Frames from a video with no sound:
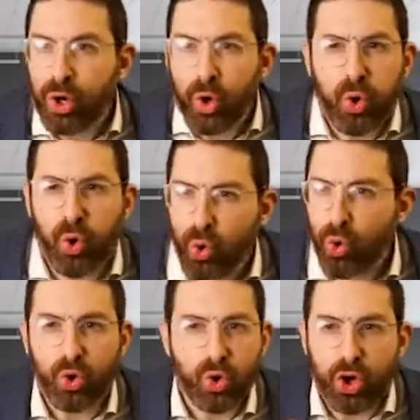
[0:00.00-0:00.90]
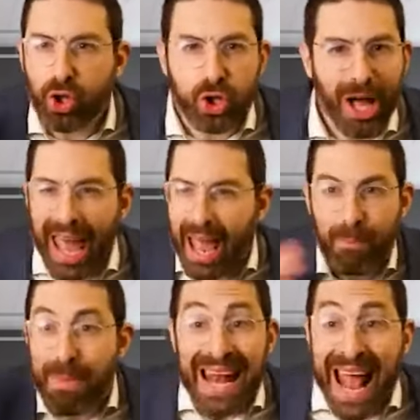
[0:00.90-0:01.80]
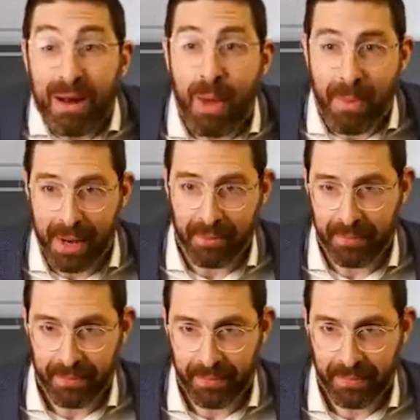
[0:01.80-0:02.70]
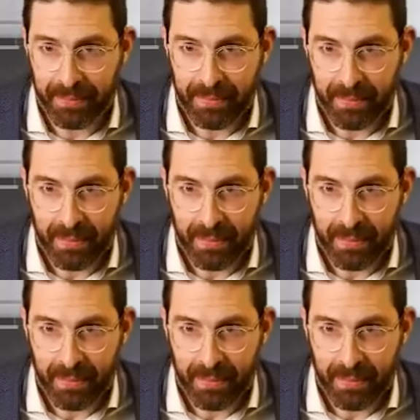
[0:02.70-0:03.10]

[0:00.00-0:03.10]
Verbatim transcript: cool, good look, men and women. Right, right.